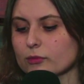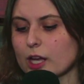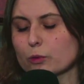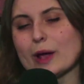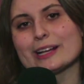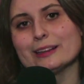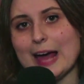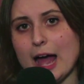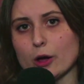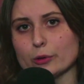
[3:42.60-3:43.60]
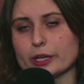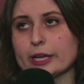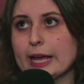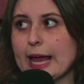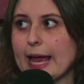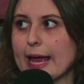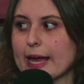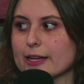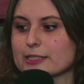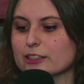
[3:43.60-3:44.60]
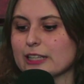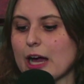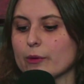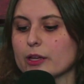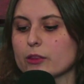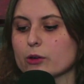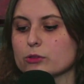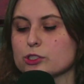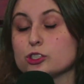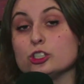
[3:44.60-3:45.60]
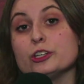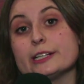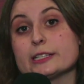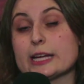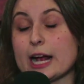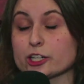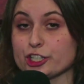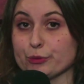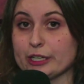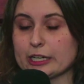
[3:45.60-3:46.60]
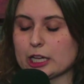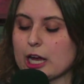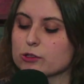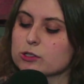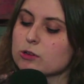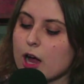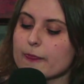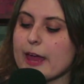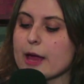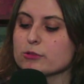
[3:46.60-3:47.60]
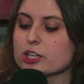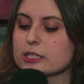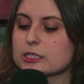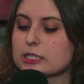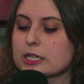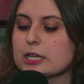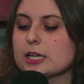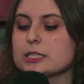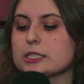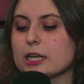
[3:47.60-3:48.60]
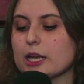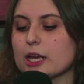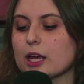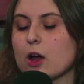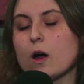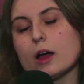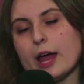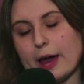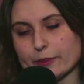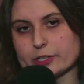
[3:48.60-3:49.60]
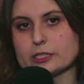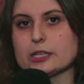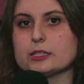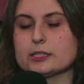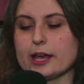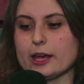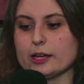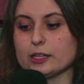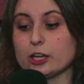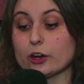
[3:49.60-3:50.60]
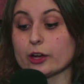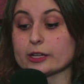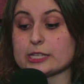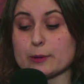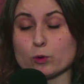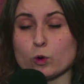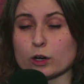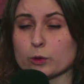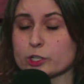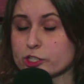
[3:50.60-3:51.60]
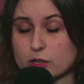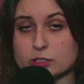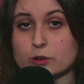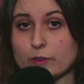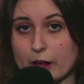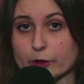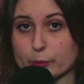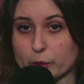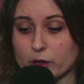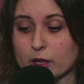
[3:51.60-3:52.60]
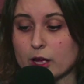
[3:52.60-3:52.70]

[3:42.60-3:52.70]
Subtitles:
read aloud and allowing those students to actually read it aloud. So not them just sitting at their seats and hearing a tape recorder, which is also valuable,